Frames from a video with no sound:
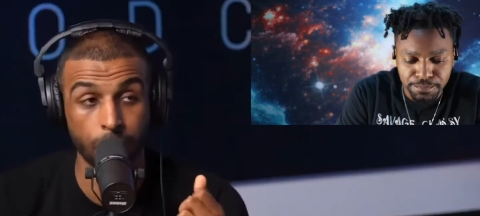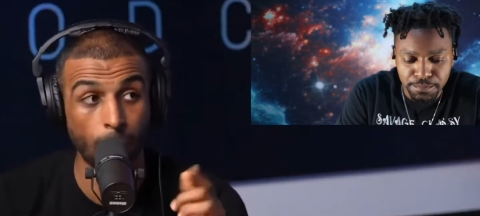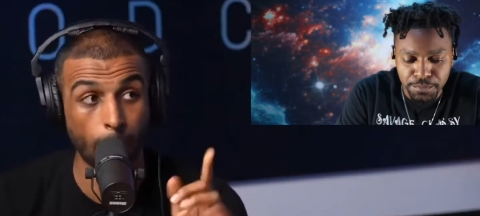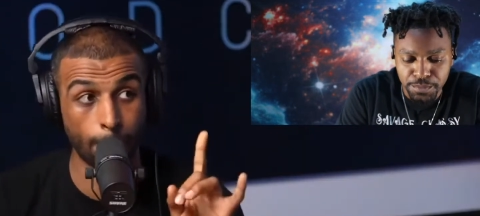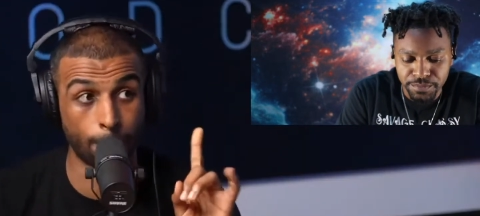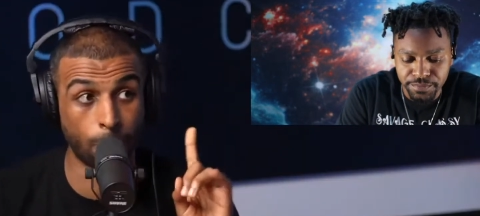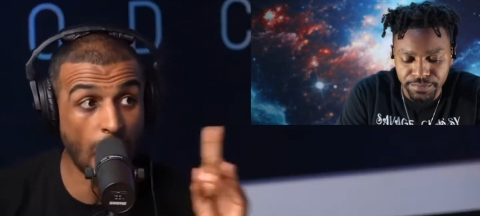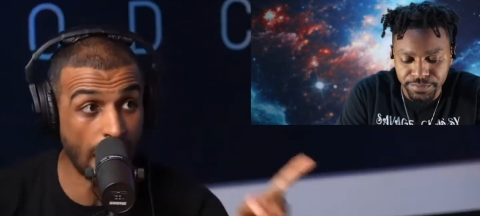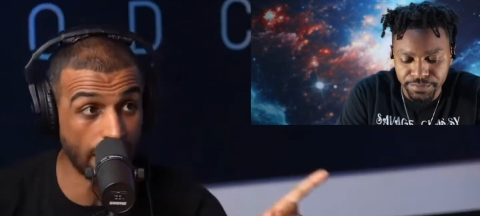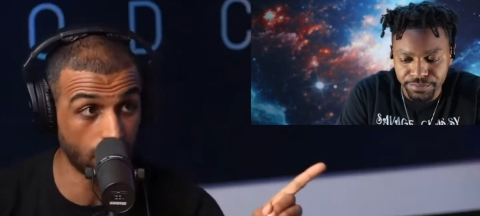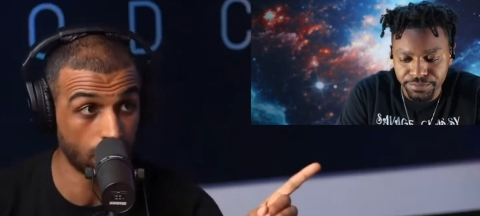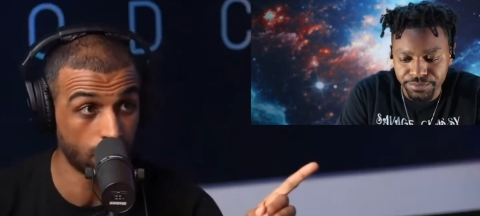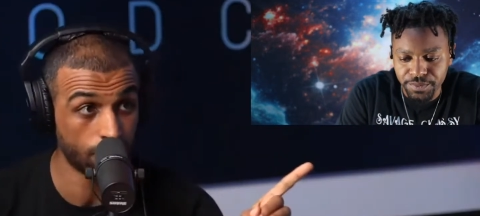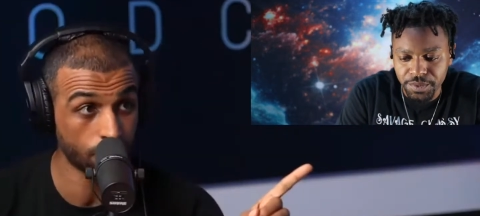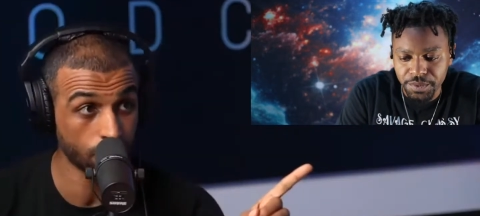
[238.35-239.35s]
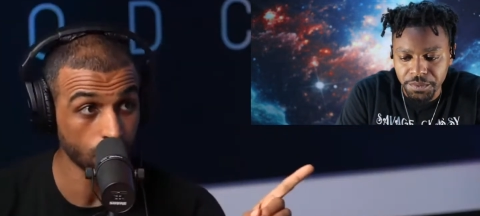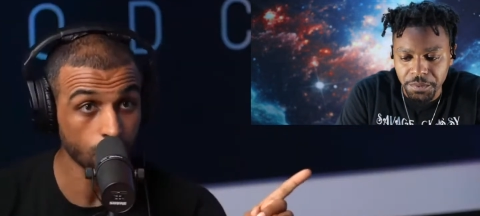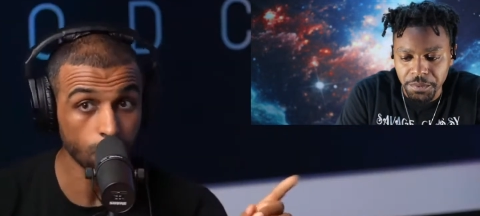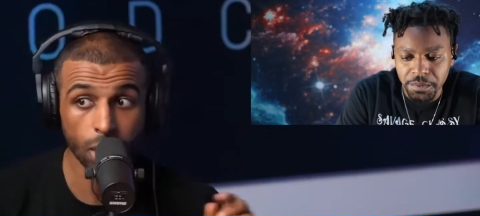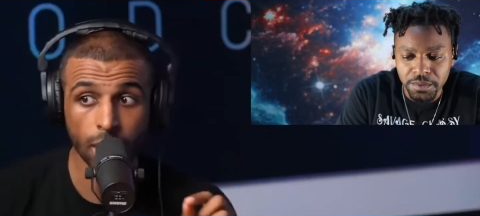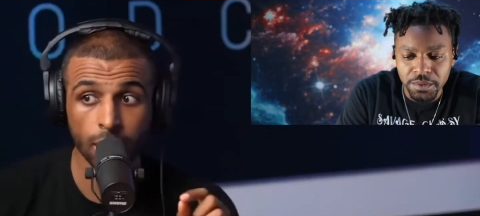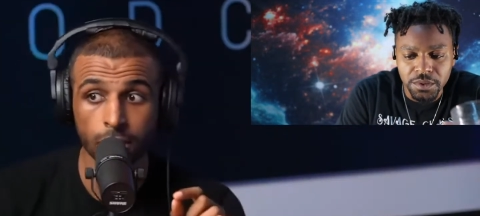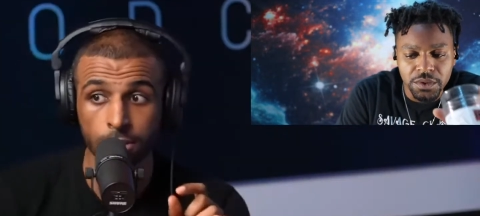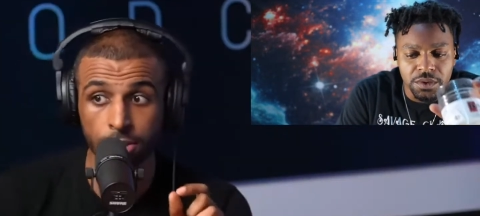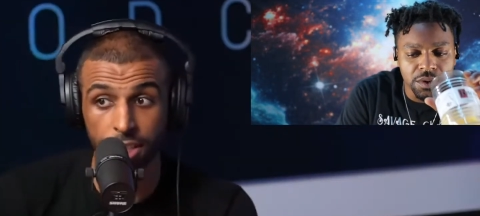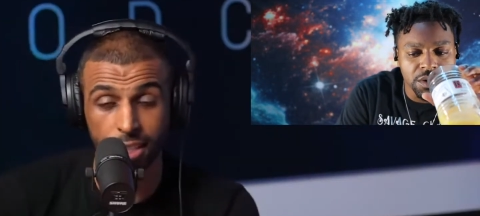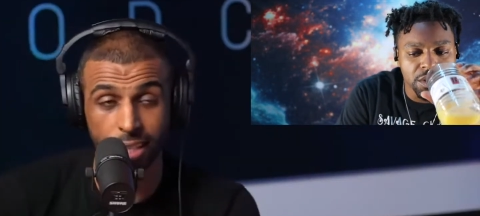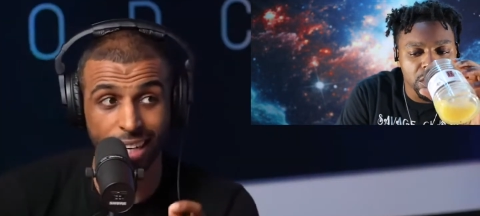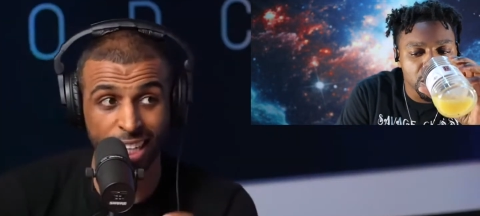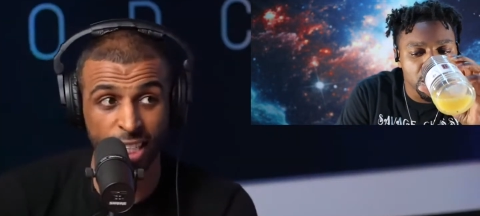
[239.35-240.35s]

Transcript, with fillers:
Speaker 1: Mm -hmm. But she's gonna